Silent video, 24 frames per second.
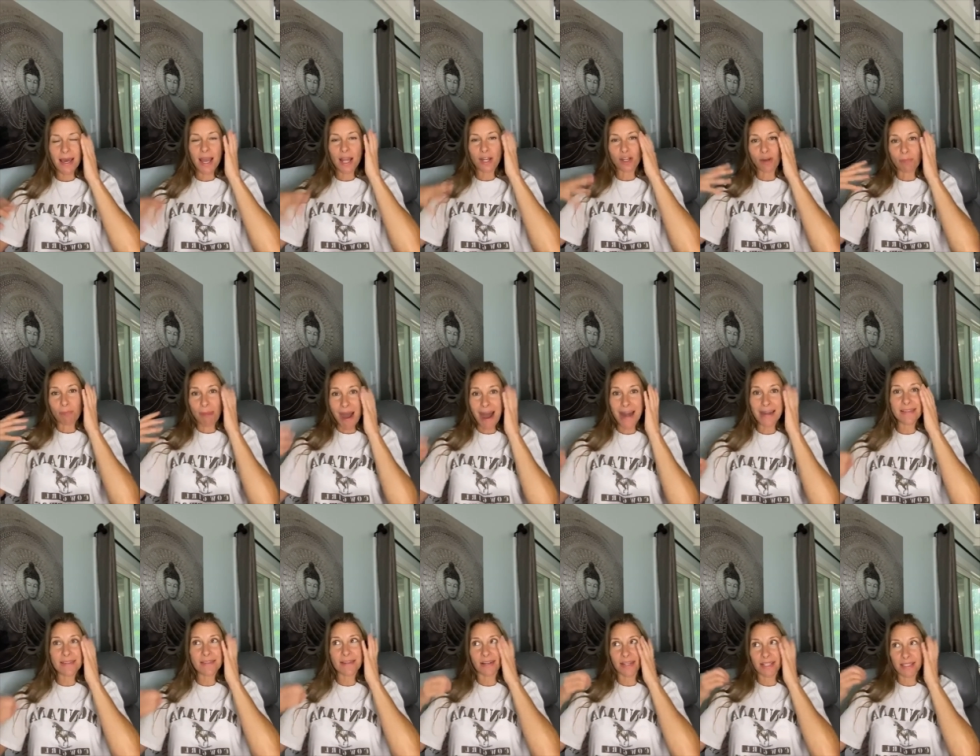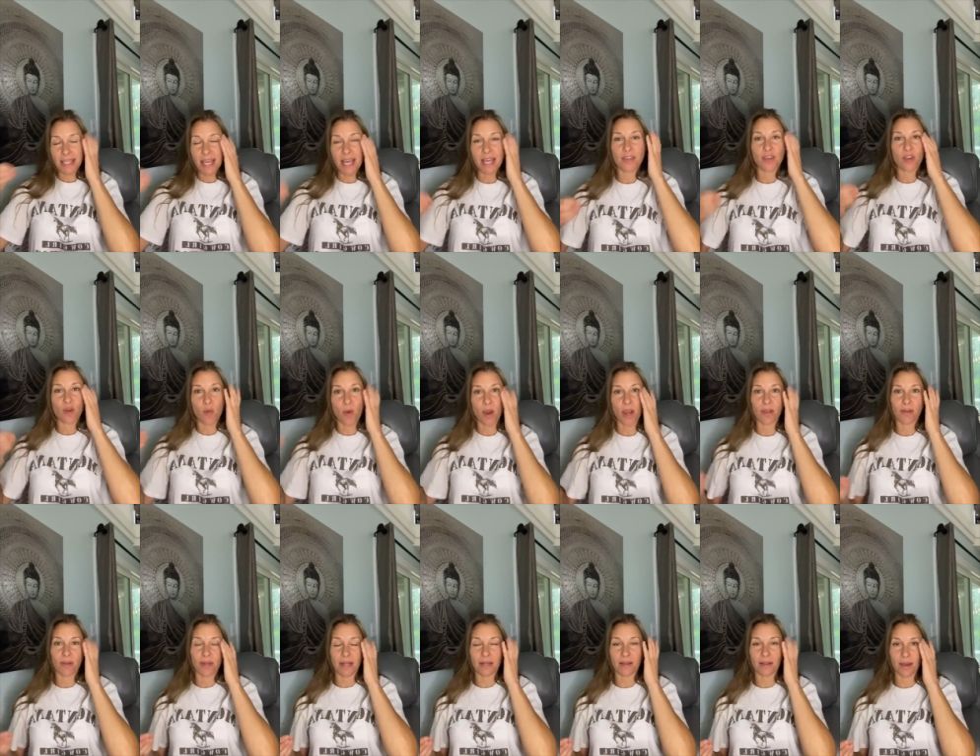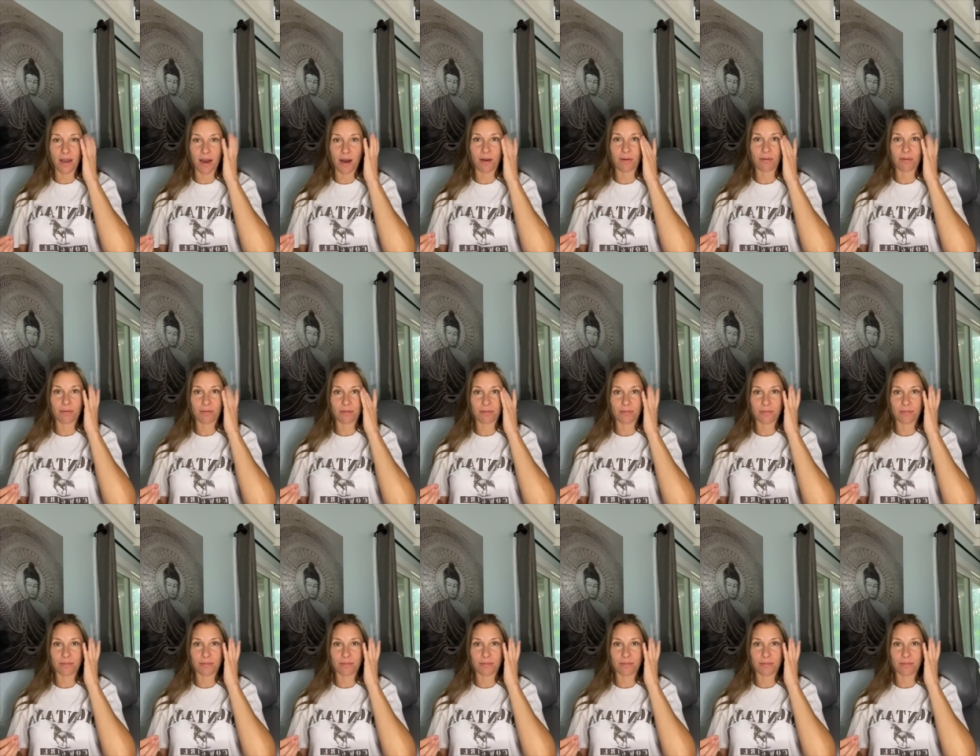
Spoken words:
and your body's going to take you where you need to go.